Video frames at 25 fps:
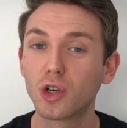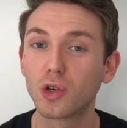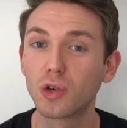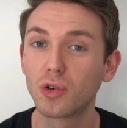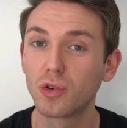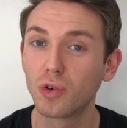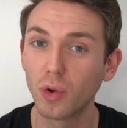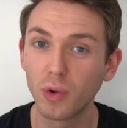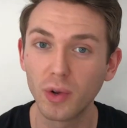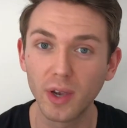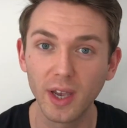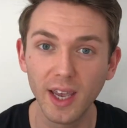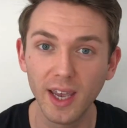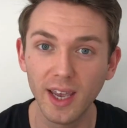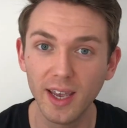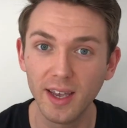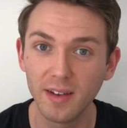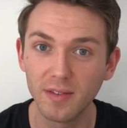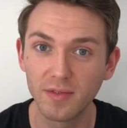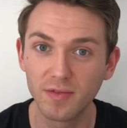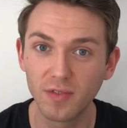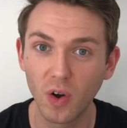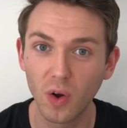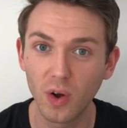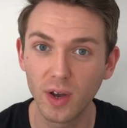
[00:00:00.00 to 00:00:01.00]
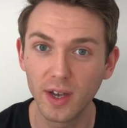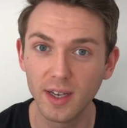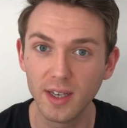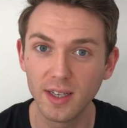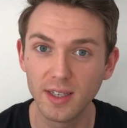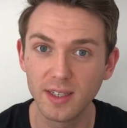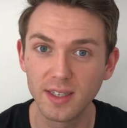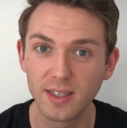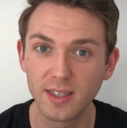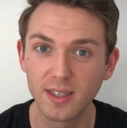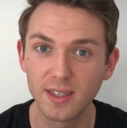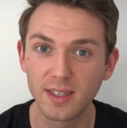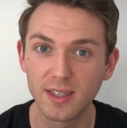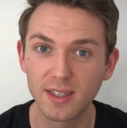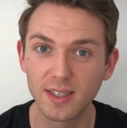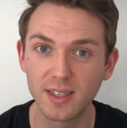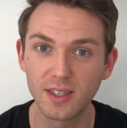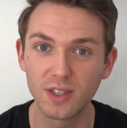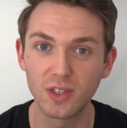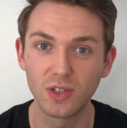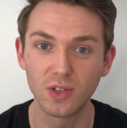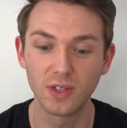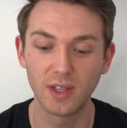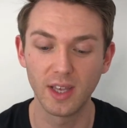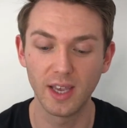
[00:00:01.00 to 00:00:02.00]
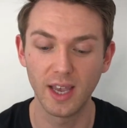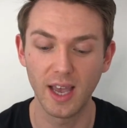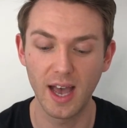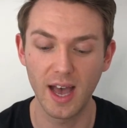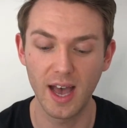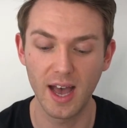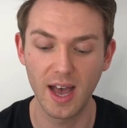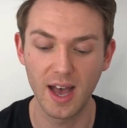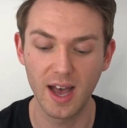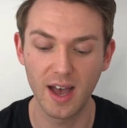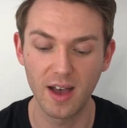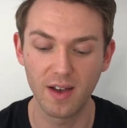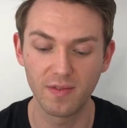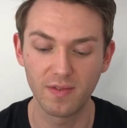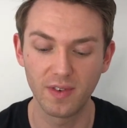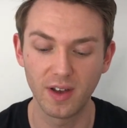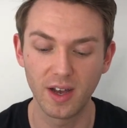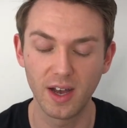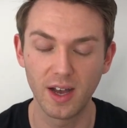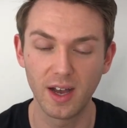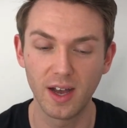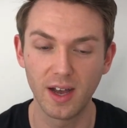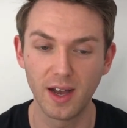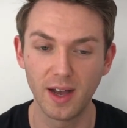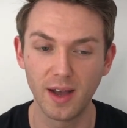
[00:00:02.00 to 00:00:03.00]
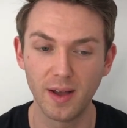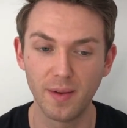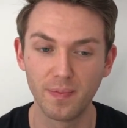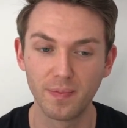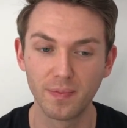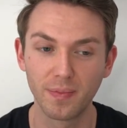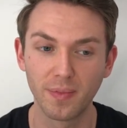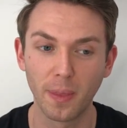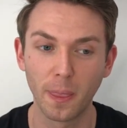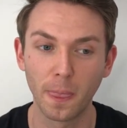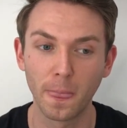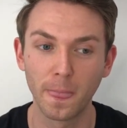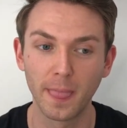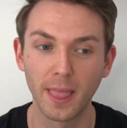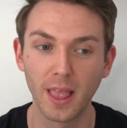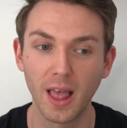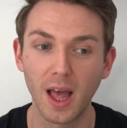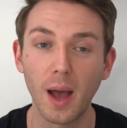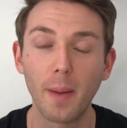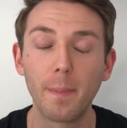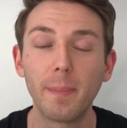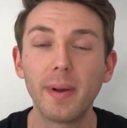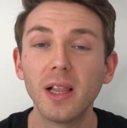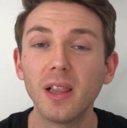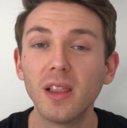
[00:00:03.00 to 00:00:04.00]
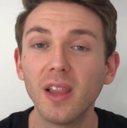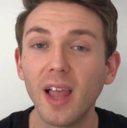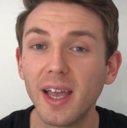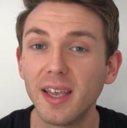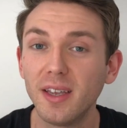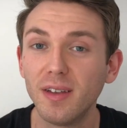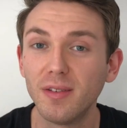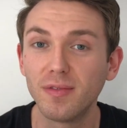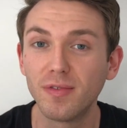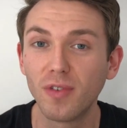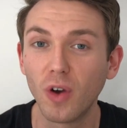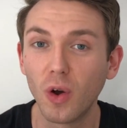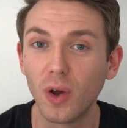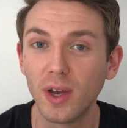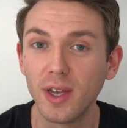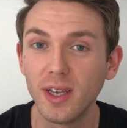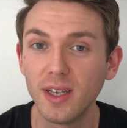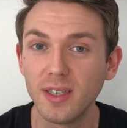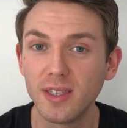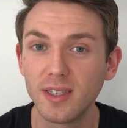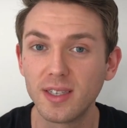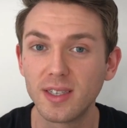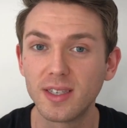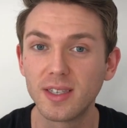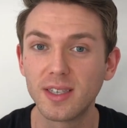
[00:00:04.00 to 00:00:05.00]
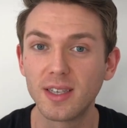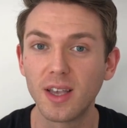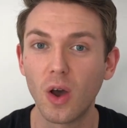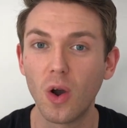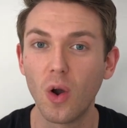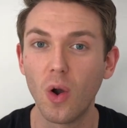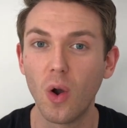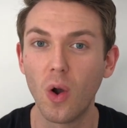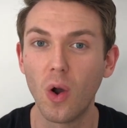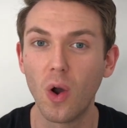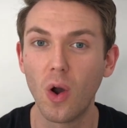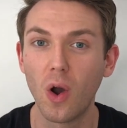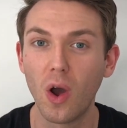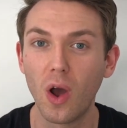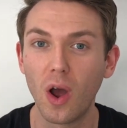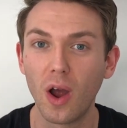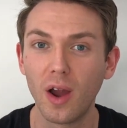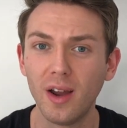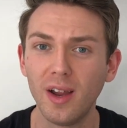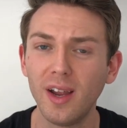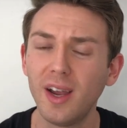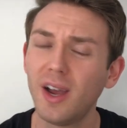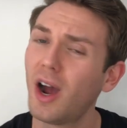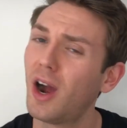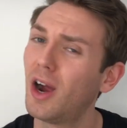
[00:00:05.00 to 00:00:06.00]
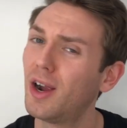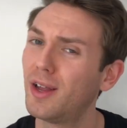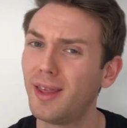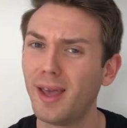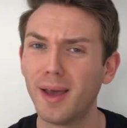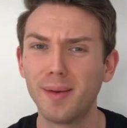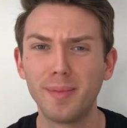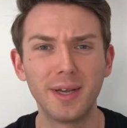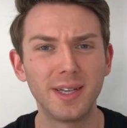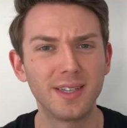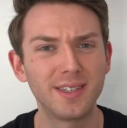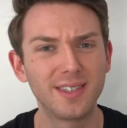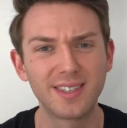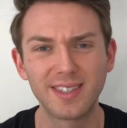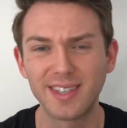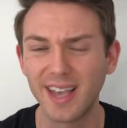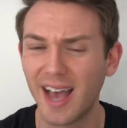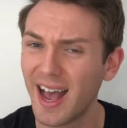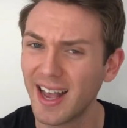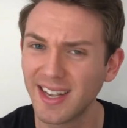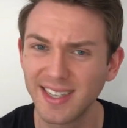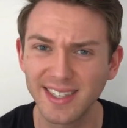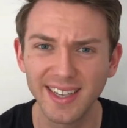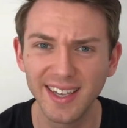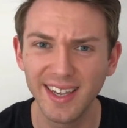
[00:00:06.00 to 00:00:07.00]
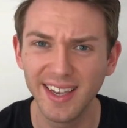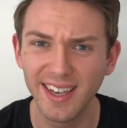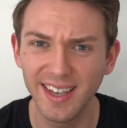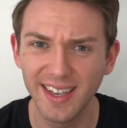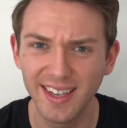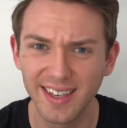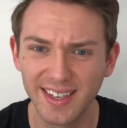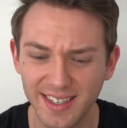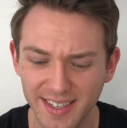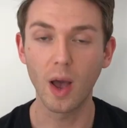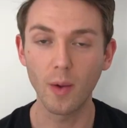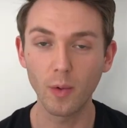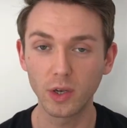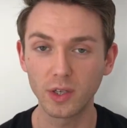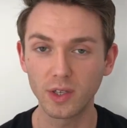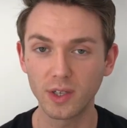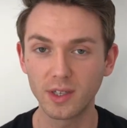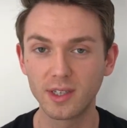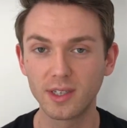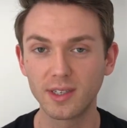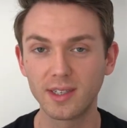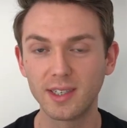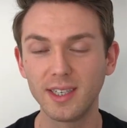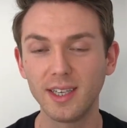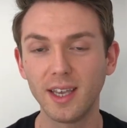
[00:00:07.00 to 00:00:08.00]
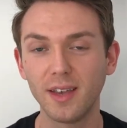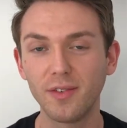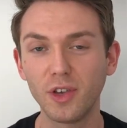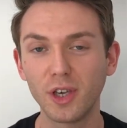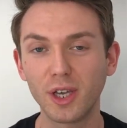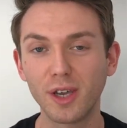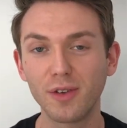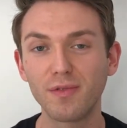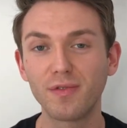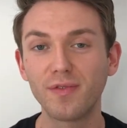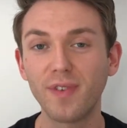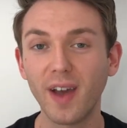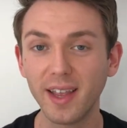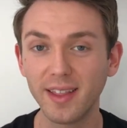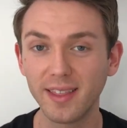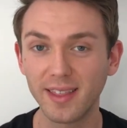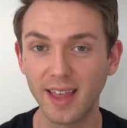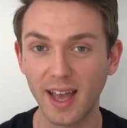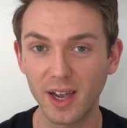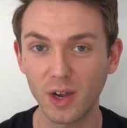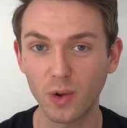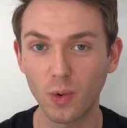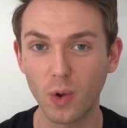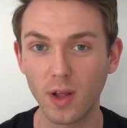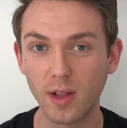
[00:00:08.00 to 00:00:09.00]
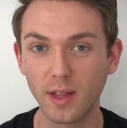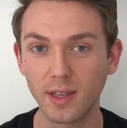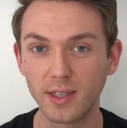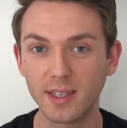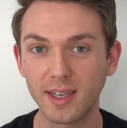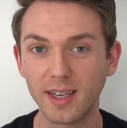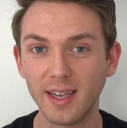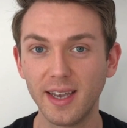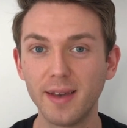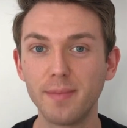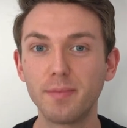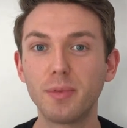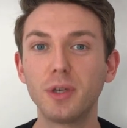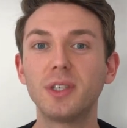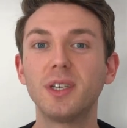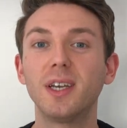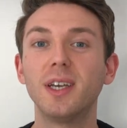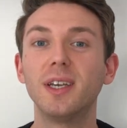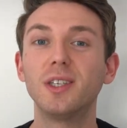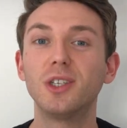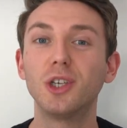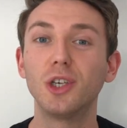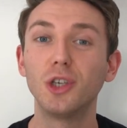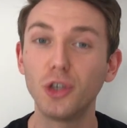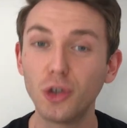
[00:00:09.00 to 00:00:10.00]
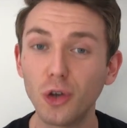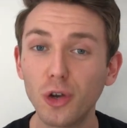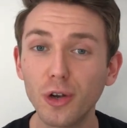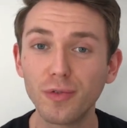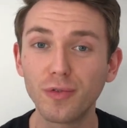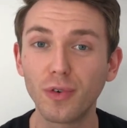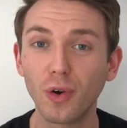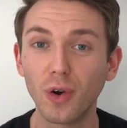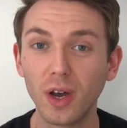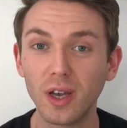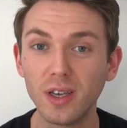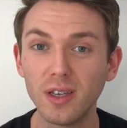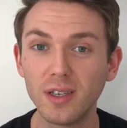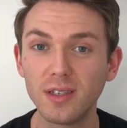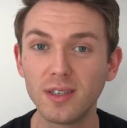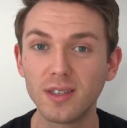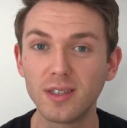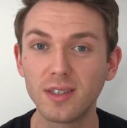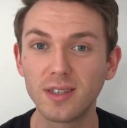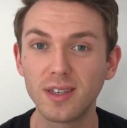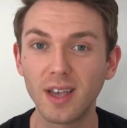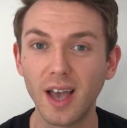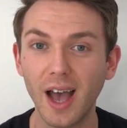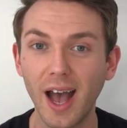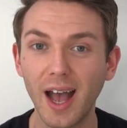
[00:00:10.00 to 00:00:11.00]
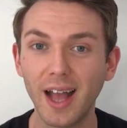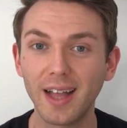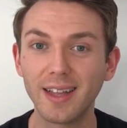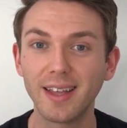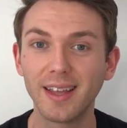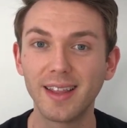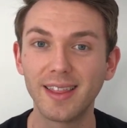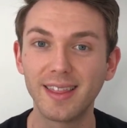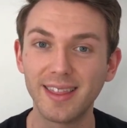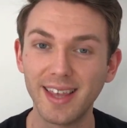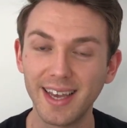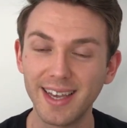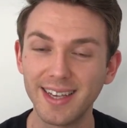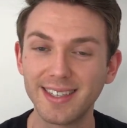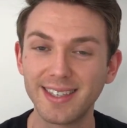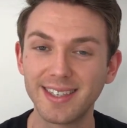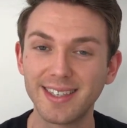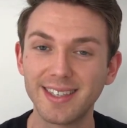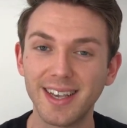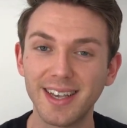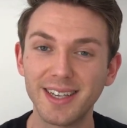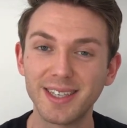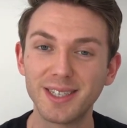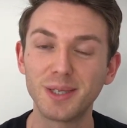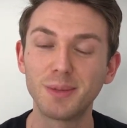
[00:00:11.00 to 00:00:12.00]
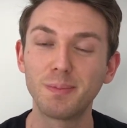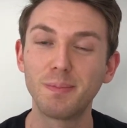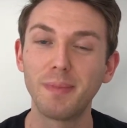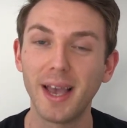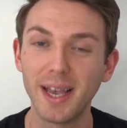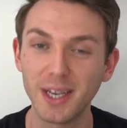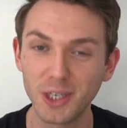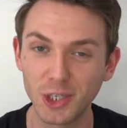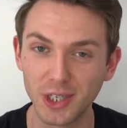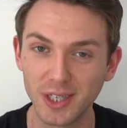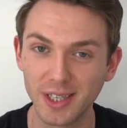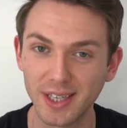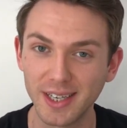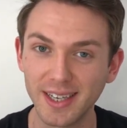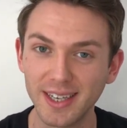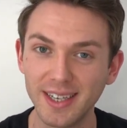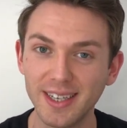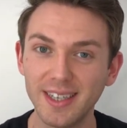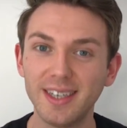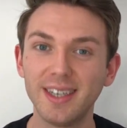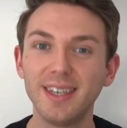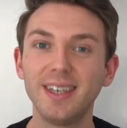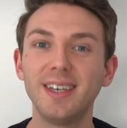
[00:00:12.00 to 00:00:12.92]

croaky voice? Do they have a polite voice? Or are they a bit sassy? So I want you to see if you can find that quality and put it into your voice. And this especially